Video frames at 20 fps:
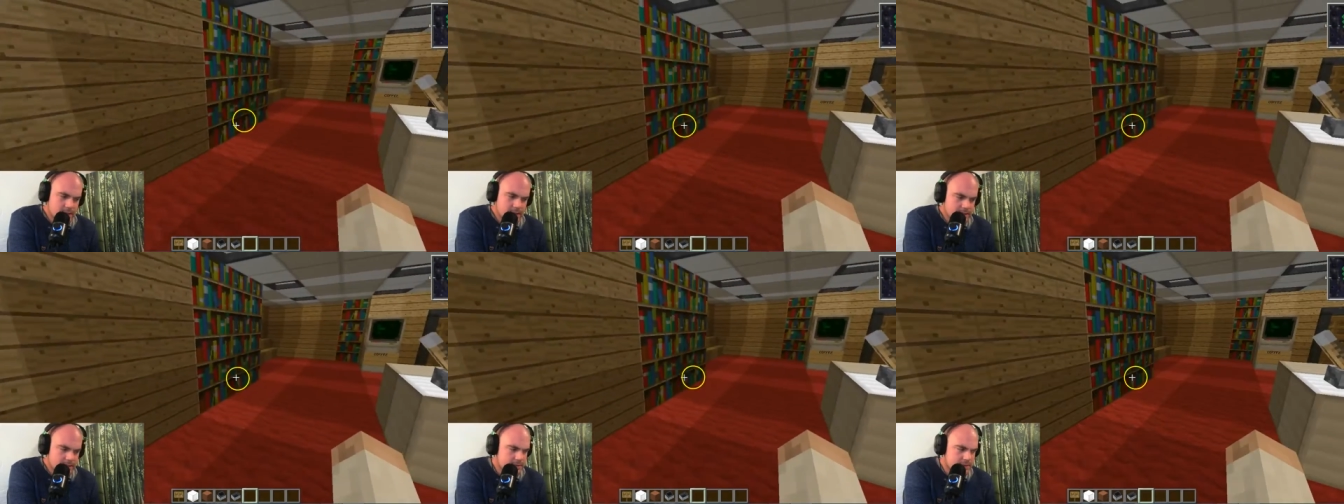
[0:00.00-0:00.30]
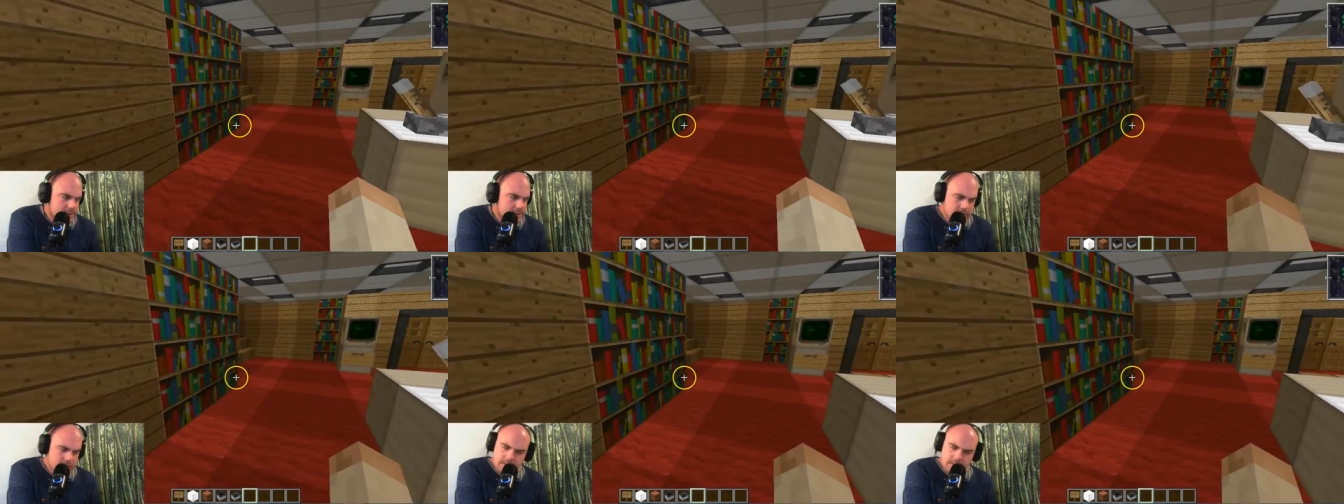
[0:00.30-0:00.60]
let's
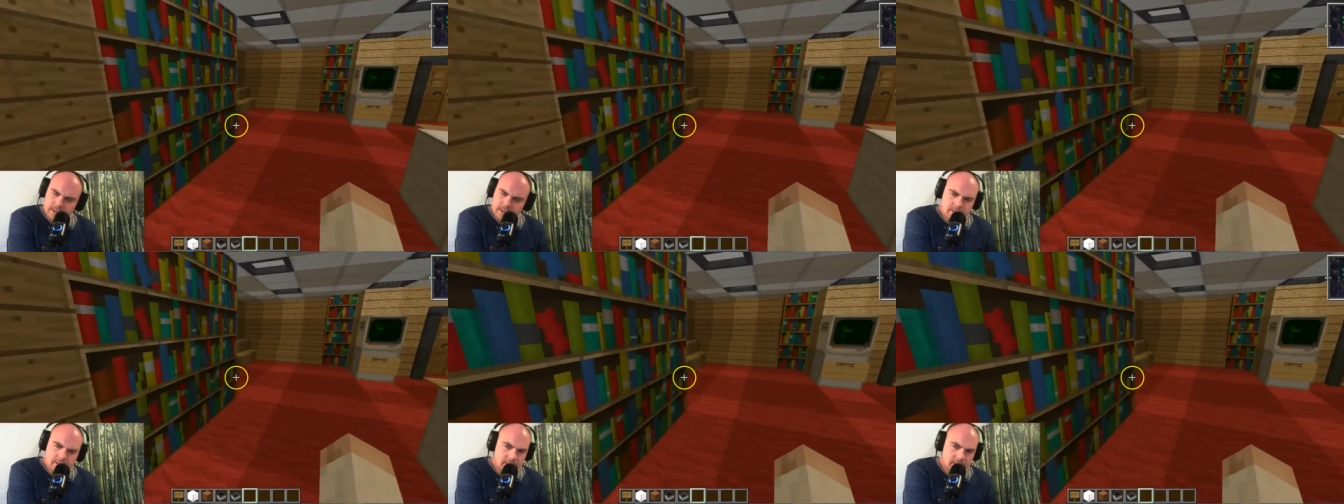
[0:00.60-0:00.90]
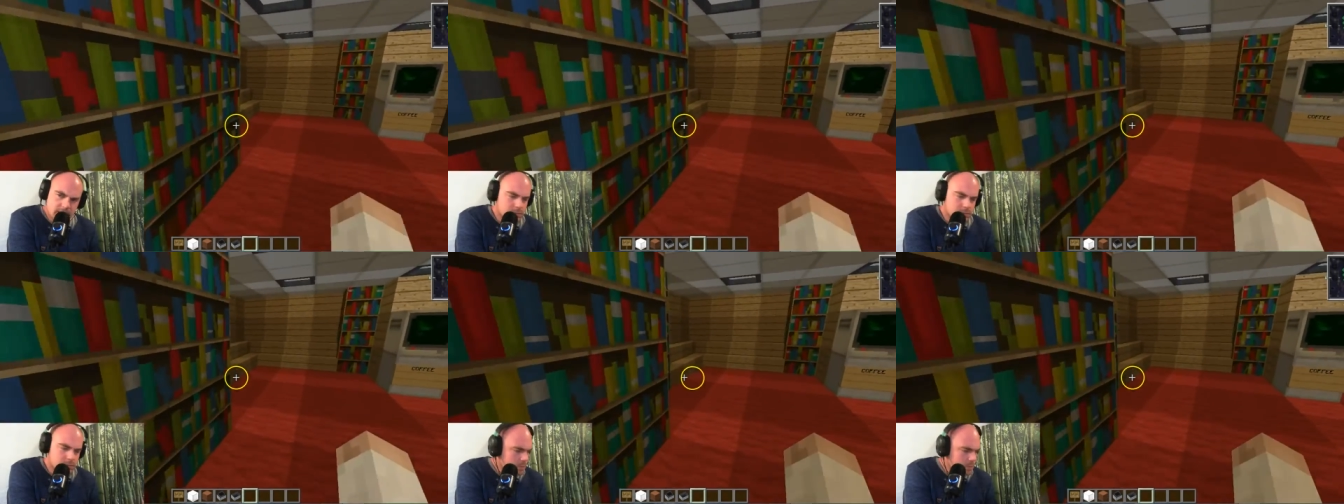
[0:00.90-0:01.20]

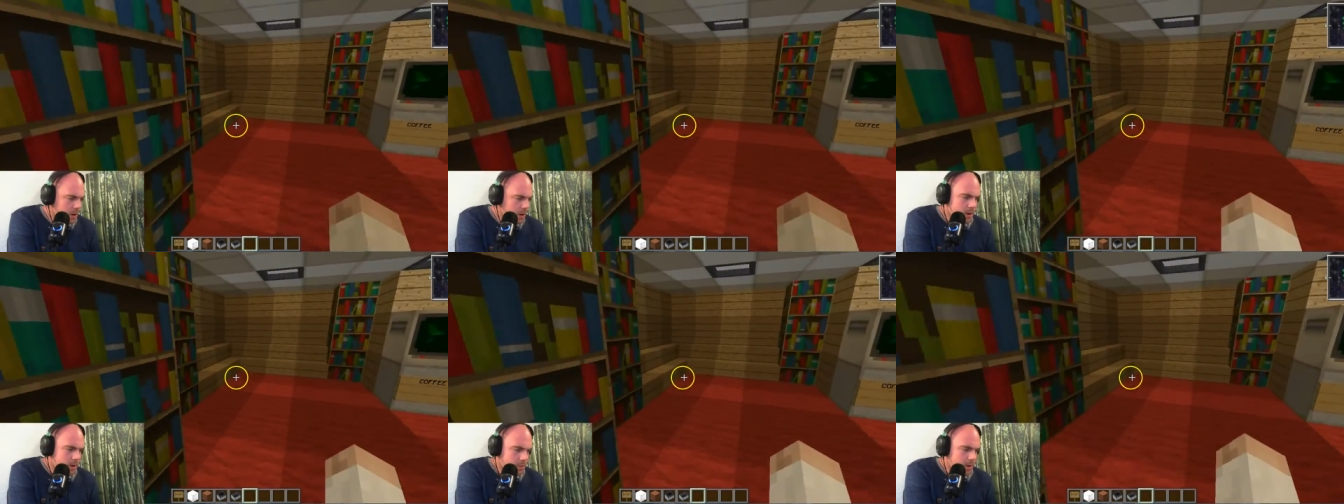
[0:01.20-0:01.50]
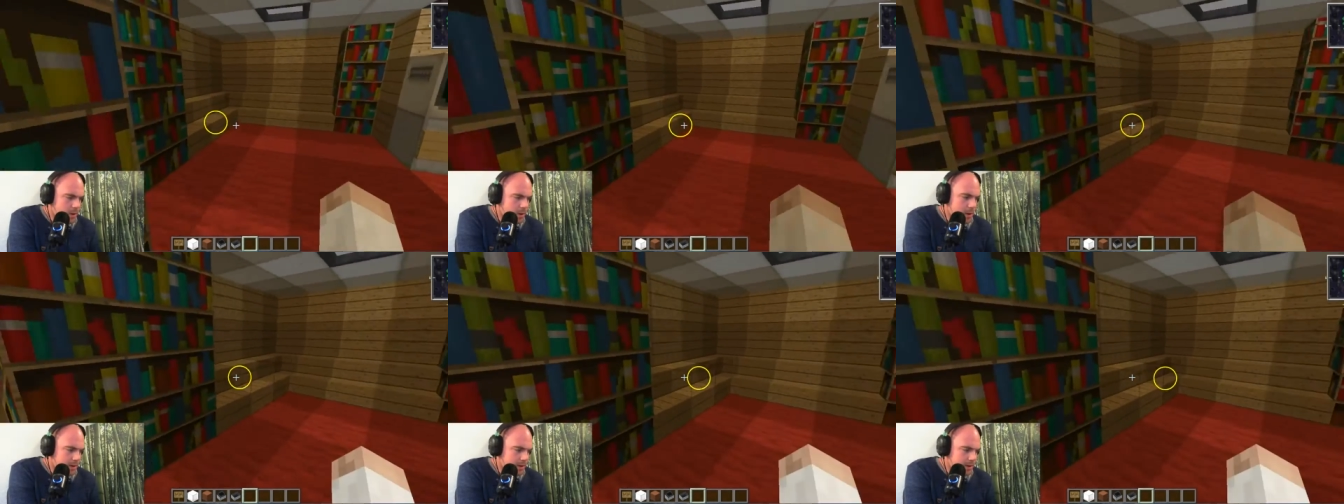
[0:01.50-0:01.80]
let's uh, walk
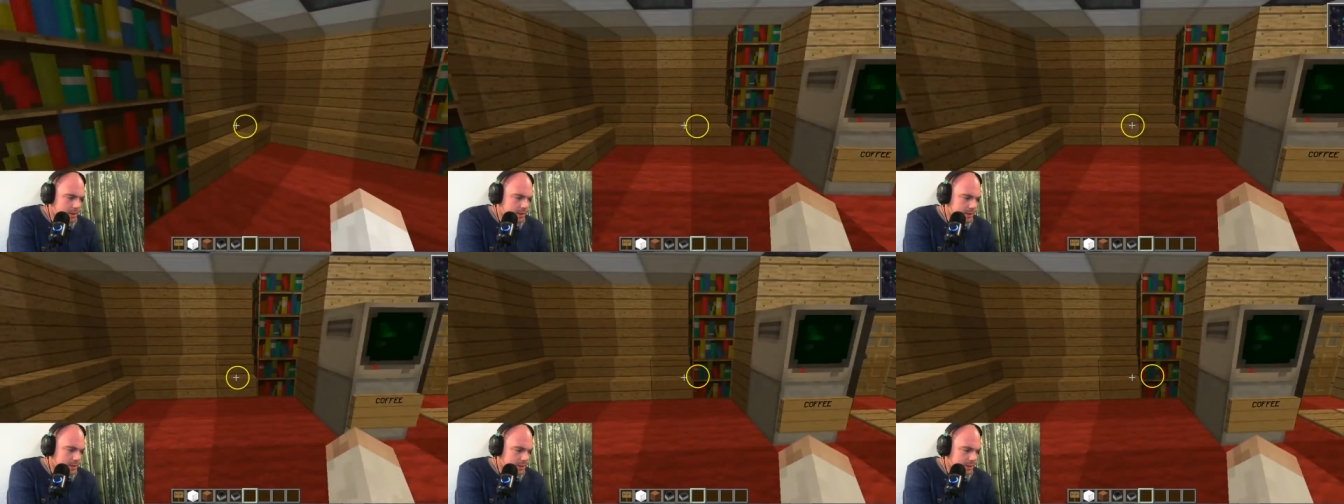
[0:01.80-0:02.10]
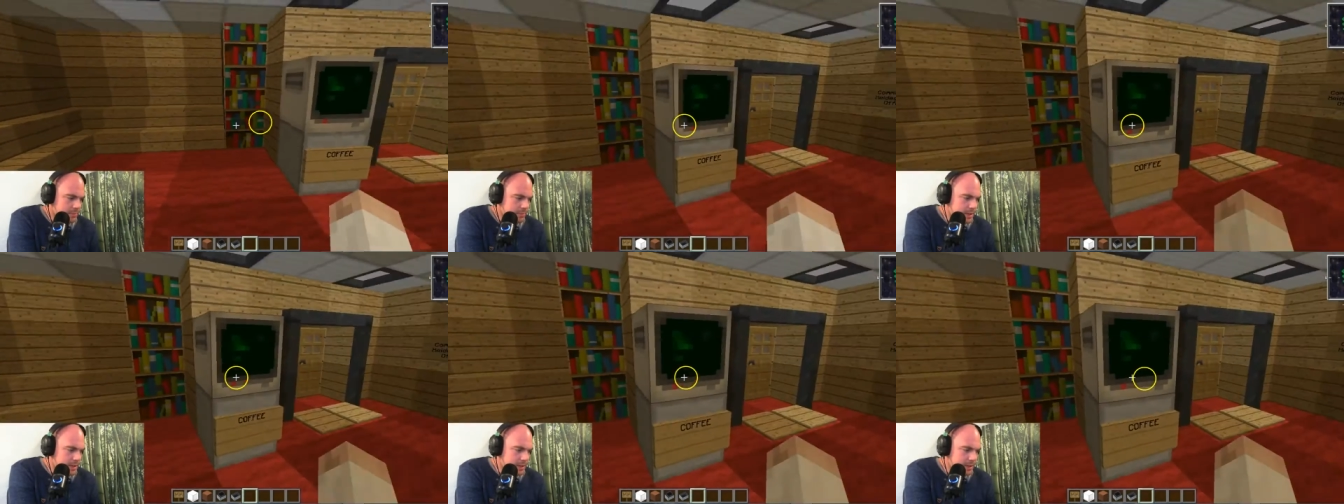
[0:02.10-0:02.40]
around a
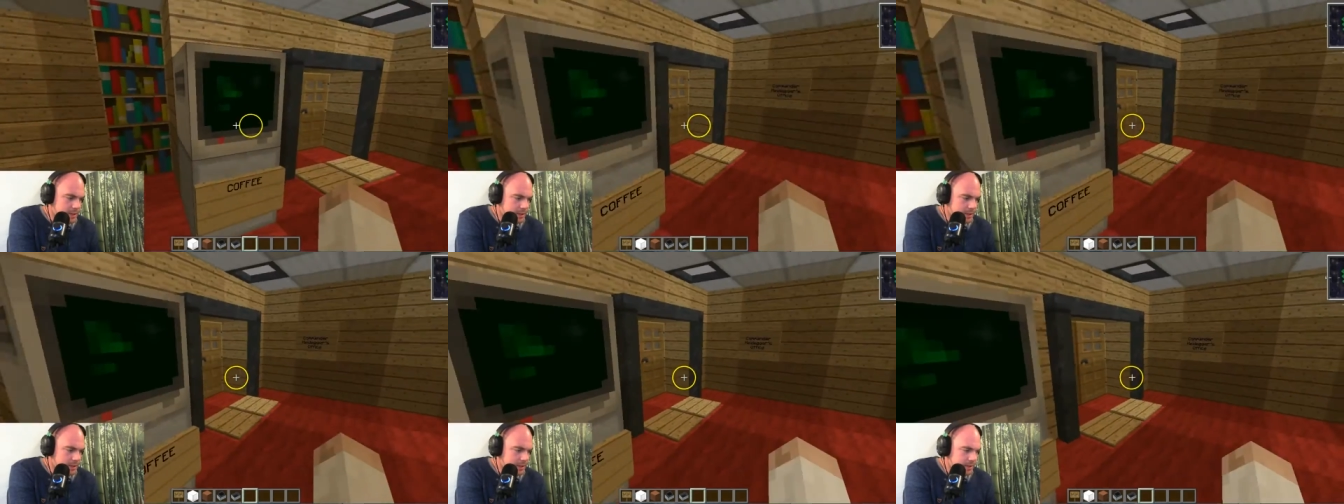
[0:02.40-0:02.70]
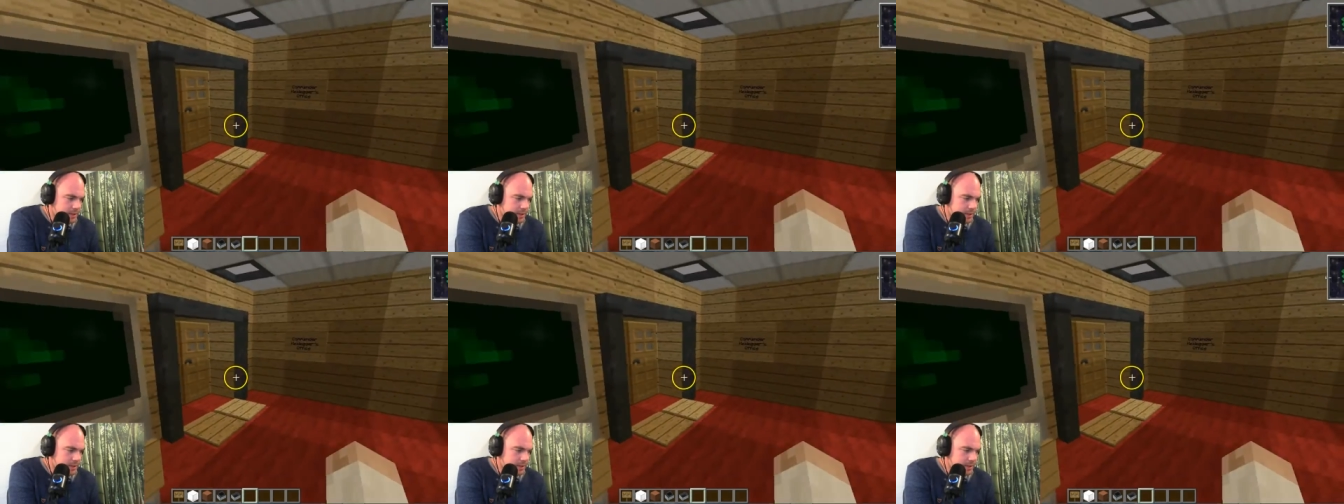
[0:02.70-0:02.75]
little bit in,